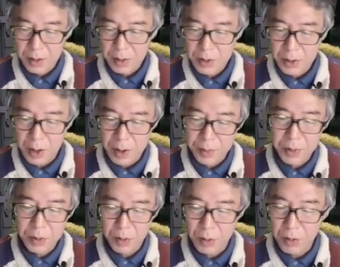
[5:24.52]
sharp
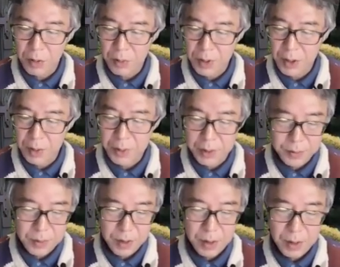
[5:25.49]
local minima,
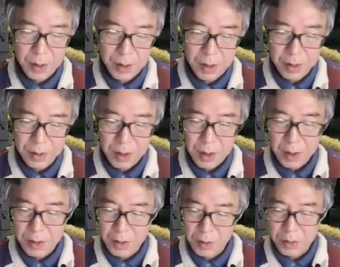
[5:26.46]

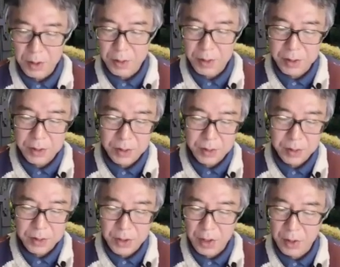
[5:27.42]
denoted as
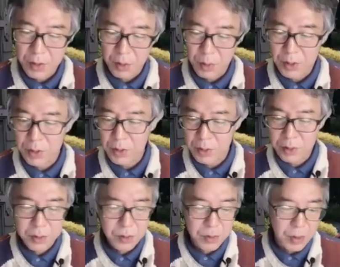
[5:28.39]
J equal 1, 2,
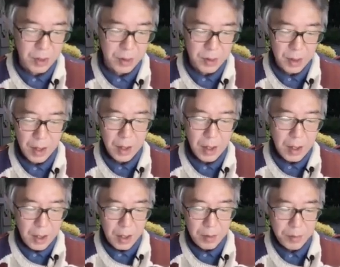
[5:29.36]
3.
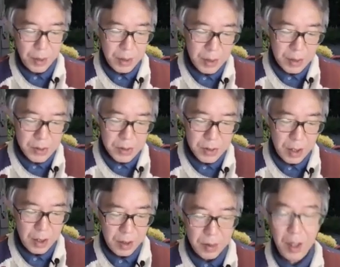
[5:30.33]
And by
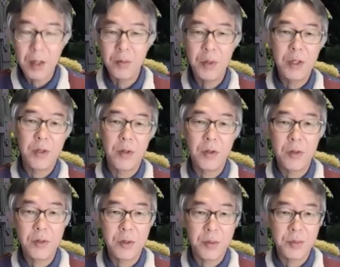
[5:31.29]
Sj, we denote
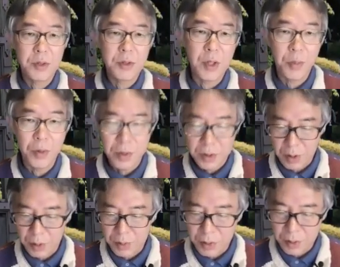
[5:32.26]
sort of support
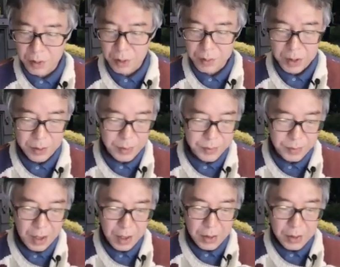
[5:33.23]
of local minimum.
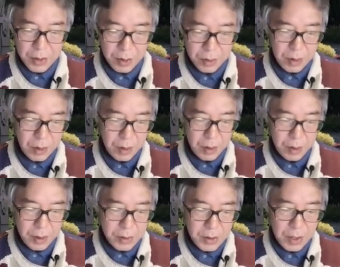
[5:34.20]
So
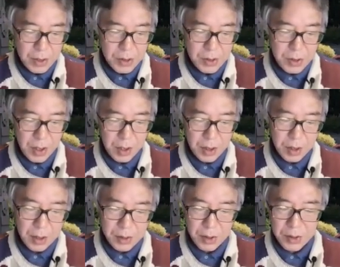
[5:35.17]
this Sj
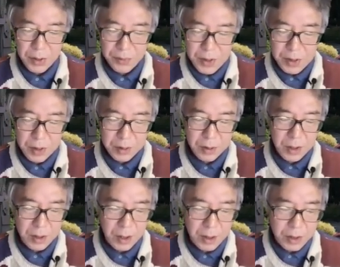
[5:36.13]
is a sufficiently
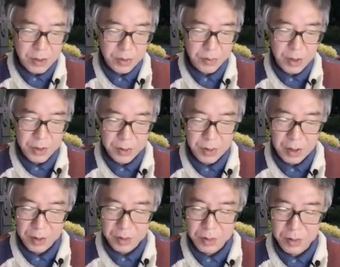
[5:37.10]
large region,
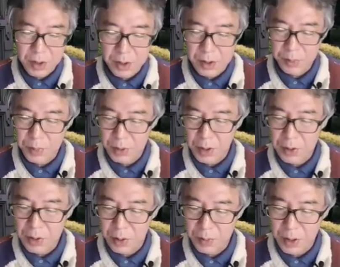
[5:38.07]
including the
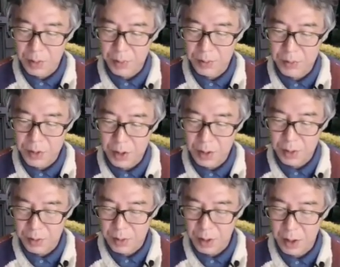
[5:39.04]
potential minimum J.
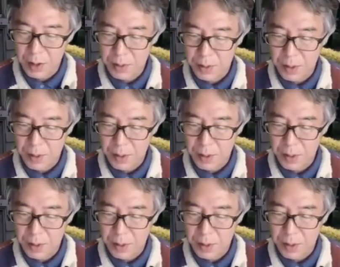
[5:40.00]
Okay,